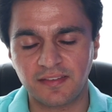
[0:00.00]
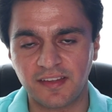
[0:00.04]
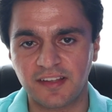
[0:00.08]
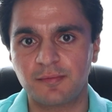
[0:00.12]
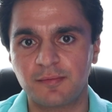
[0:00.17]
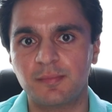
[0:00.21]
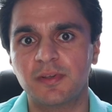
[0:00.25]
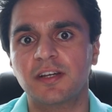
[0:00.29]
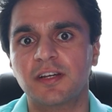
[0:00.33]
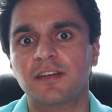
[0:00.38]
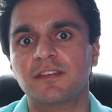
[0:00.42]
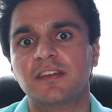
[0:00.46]
That's
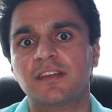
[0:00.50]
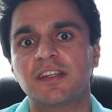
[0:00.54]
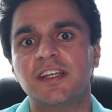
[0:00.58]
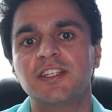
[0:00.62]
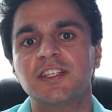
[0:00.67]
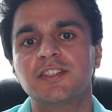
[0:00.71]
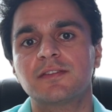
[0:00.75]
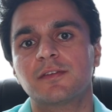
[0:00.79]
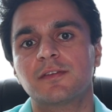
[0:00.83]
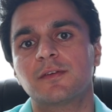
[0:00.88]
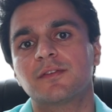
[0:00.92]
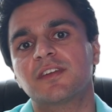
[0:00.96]
because in
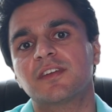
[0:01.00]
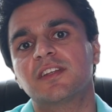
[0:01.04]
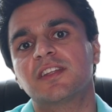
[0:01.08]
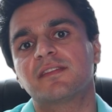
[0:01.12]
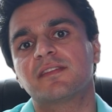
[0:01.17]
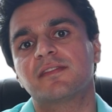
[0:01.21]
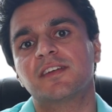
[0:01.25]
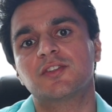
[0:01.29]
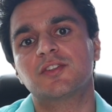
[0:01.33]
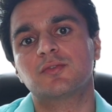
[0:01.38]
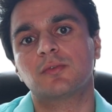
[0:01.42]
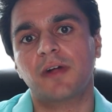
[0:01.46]
each of those
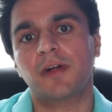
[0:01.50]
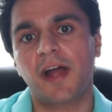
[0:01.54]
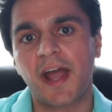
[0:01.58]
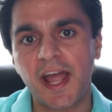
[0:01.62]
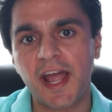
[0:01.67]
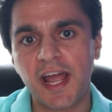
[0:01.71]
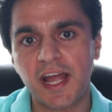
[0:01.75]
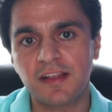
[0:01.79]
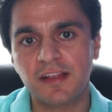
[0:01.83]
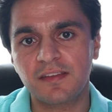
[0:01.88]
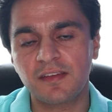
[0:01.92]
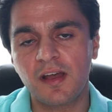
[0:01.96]
individual
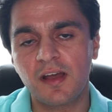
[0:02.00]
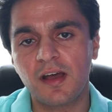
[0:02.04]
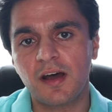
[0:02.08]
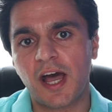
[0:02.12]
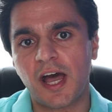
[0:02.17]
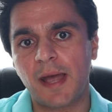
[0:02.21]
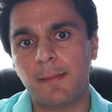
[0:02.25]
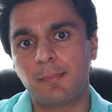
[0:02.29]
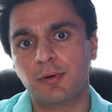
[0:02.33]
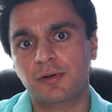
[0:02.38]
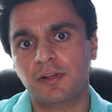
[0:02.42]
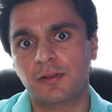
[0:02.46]
ads,
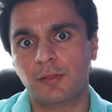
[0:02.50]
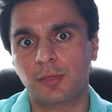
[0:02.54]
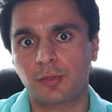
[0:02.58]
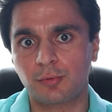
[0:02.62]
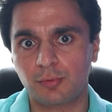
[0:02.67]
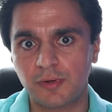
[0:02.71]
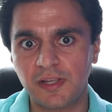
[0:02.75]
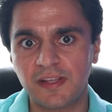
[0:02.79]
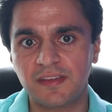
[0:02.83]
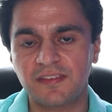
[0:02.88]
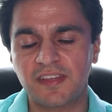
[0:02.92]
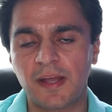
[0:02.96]
I put in
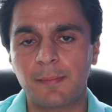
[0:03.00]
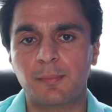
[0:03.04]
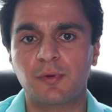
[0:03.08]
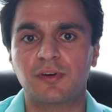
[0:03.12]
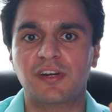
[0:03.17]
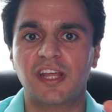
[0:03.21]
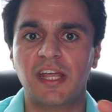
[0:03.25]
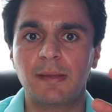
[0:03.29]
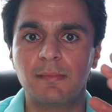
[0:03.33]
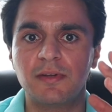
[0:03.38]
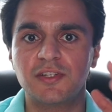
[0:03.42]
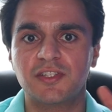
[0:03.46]
3
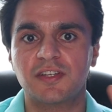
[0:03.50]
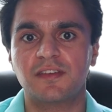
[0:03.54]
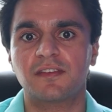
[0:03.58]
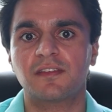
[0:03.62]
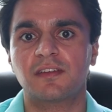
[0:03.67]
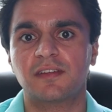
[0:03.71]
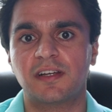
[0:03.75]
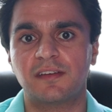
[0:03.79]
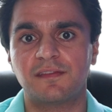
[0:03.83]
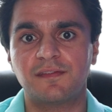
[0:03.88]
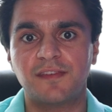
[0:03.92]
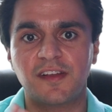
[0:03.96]
separate images
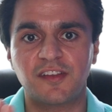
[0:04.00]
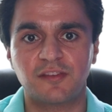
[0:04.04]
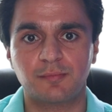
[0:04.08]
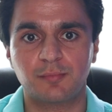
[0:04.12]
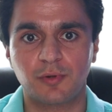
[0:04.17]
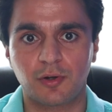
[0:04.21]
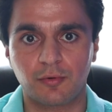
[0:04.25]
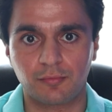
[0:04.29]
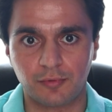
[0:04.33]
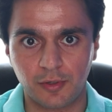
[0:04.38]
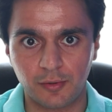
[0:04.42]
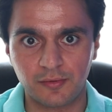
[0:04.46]
to let
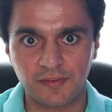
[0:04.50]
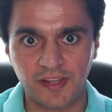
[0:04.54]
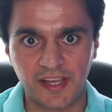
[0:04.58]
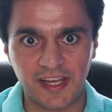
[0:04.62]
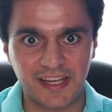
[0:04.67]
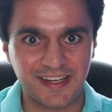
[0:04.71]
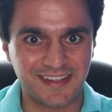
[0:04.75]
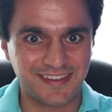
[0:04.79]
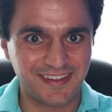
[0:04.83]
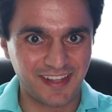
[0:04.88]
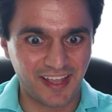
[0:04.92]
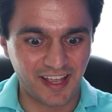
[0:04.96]
Facebook
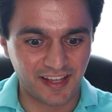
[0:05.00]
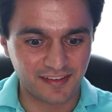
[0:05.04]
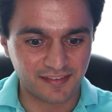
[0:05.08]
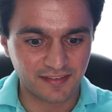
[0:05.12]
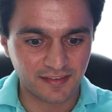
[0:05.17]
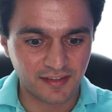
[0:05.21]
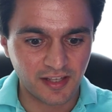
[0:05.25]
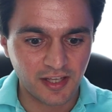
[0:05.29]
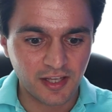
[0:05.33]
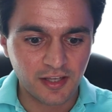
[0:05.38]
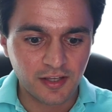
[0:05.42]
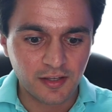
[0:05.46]
rotate and test.